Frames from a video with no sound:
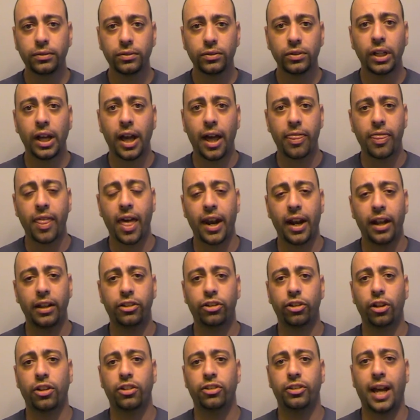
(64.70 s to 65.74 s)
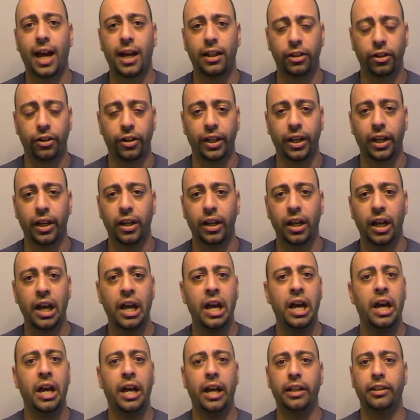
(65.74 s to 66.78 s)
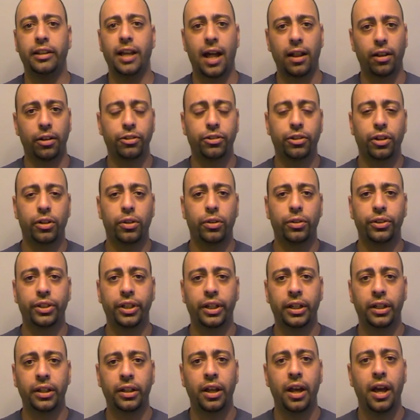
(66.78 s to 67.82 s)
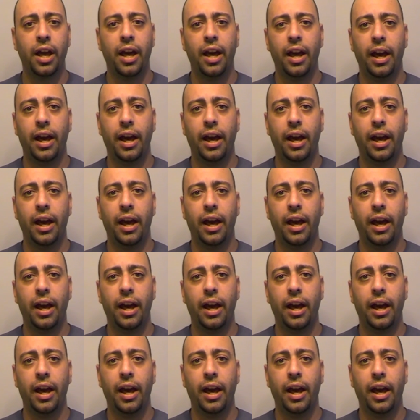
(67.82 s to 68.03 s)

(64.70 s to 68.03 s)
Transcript: and then it starts downloading it. It downloads the whole thing,